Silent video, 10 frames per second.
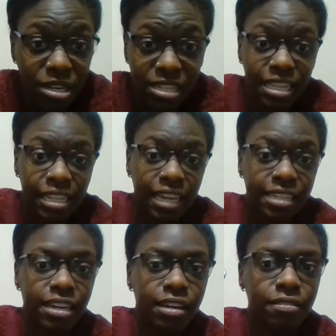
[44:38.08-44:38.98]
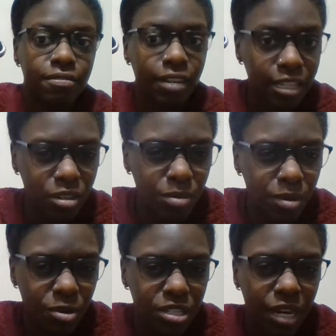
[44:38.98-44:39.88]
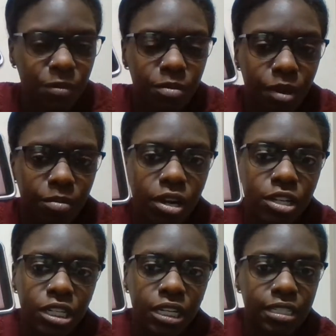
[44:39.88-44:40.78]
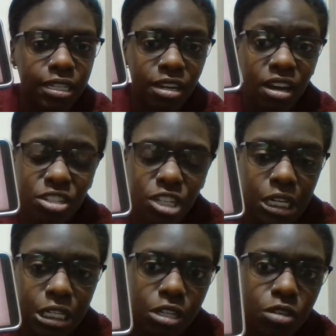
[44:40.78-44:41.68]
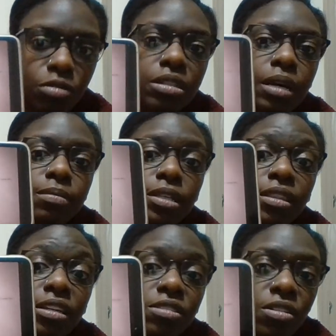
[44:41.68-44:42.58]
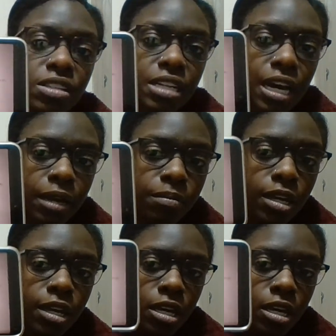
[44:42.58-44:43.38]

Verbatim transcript: because I like to have a little bit more time with my projects and not changing Q-snaps and things all the time.